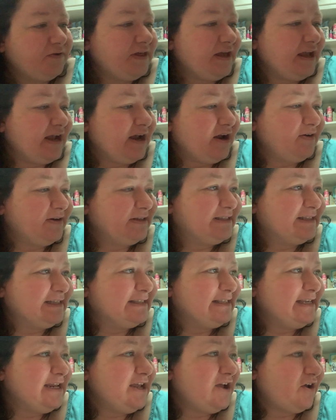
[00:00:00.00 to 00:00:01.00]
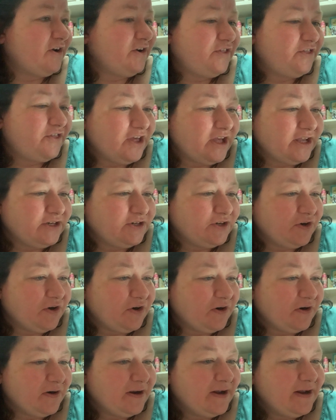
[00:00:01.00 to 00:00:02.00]
there. It says Neon
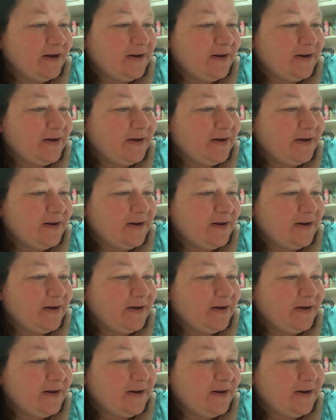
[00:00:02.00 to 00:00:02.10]
Thunder.